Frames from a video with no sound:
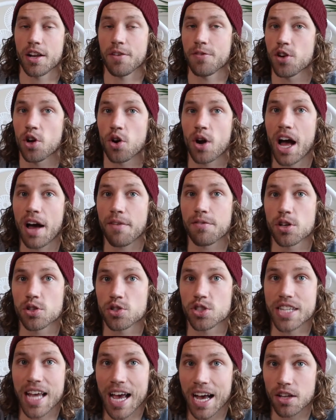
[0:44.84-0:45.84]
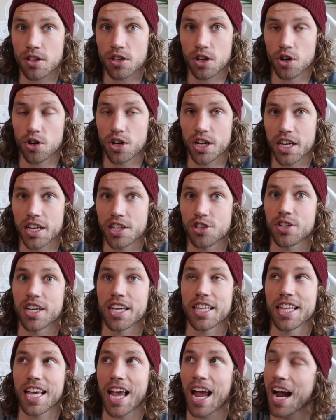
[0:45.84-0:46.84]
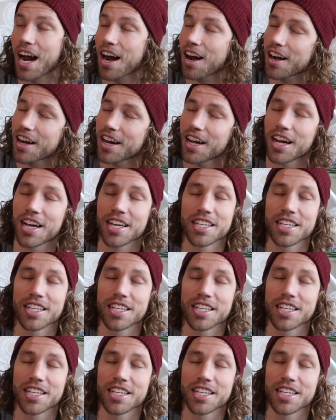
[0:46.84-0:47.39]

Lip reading: If you don't have those downloaded and you get in the air,